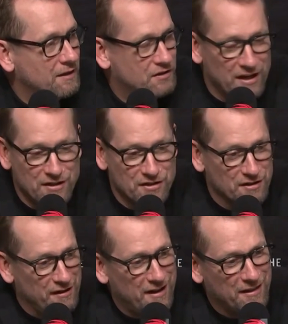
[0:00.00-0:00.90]
Changes
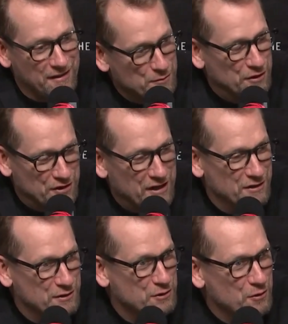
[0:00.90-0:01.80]
a lot of things, but it
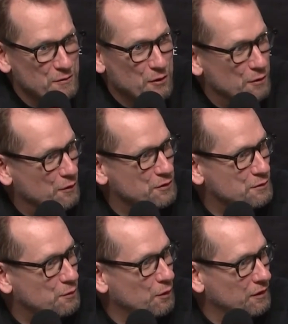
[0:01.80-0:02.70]
changes the scoreboard
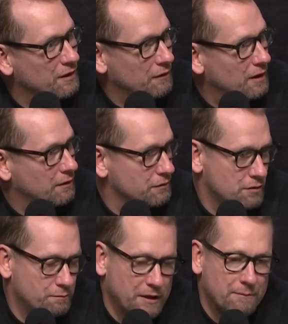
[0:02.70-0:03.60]
most importantly, right?
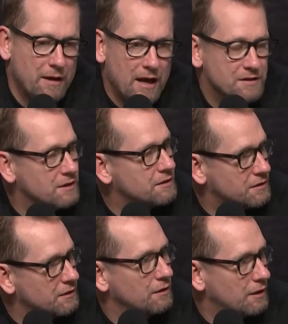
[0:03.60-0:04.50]
Those are big
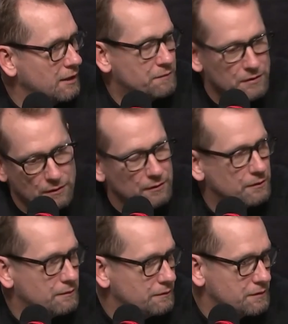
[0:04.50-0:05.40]
baskets, and you keep
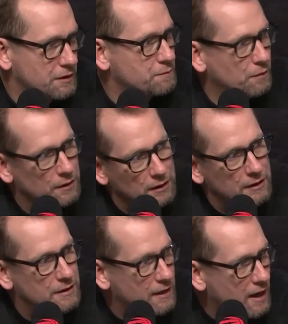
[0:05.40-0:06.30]
your 6-point
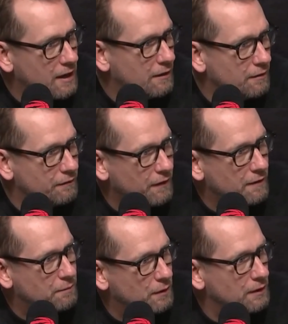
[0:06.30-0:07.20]
lead to 9 or your
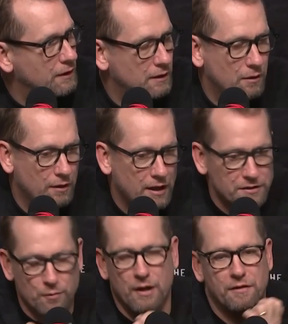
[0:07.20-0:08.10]
5-point lead, you know, and
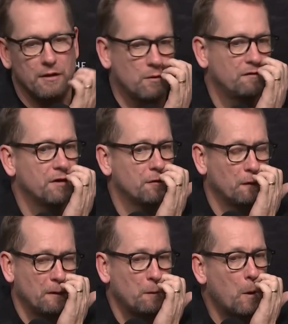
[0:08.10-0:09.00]
that's what I think we've done
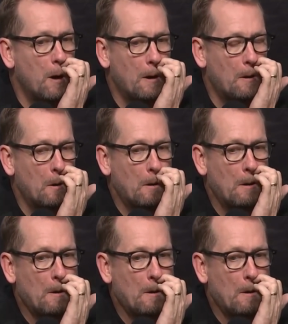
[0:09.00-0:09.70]
really well.